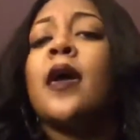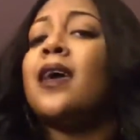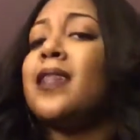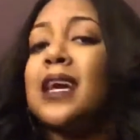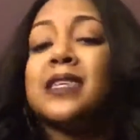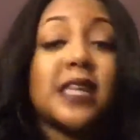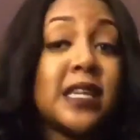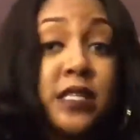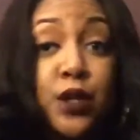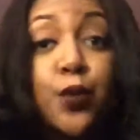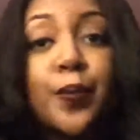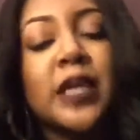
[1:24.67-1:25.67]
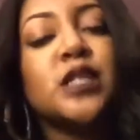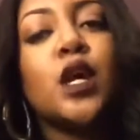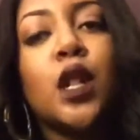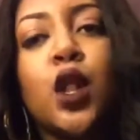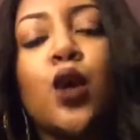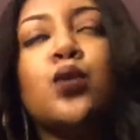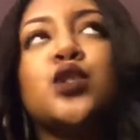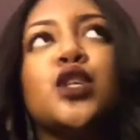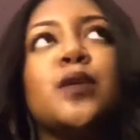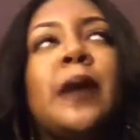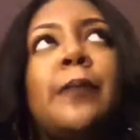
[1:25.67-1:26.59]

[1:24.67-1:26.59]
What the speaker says: and like I said, a silk based closure.